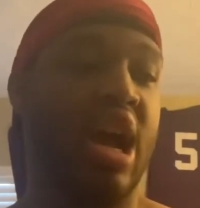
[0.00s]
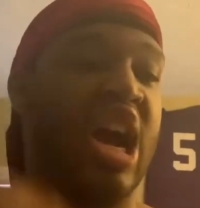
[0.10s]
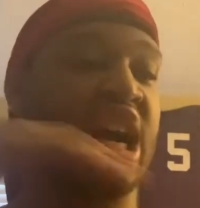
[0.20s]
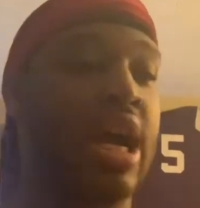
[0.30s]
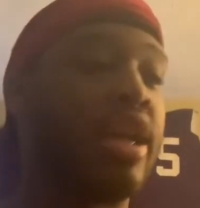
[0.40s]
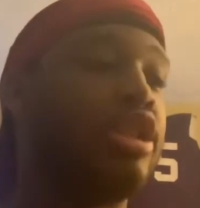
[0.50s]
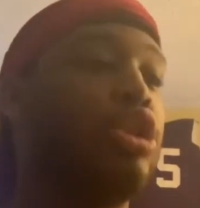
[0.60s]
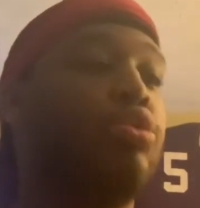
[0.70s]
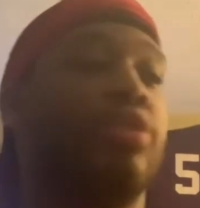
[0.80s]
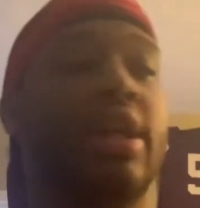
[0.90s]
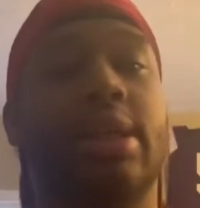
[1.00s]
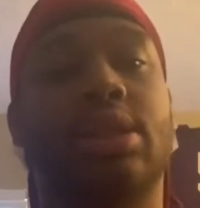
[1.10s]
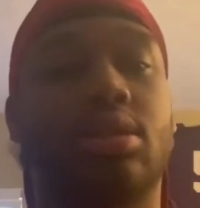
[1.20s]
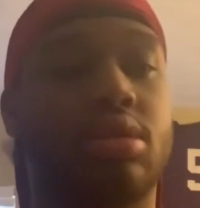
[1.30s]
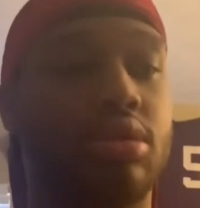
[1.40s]
I gotta do
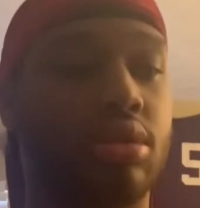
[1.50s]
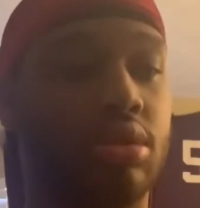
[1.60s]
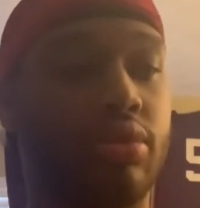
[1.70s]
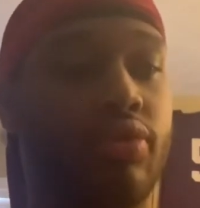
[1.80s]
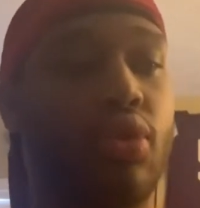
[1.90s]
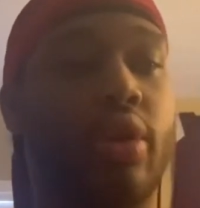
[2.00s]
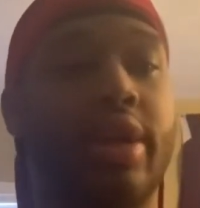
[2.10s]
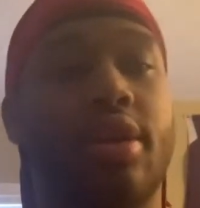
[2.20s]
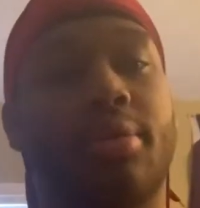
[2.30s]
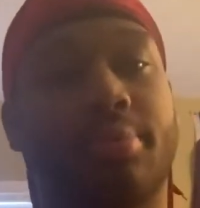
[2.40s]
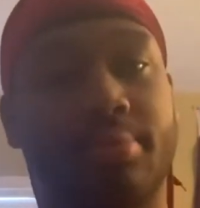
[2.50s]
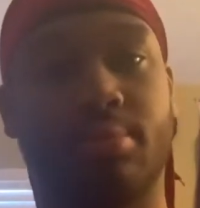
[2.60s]
this for him.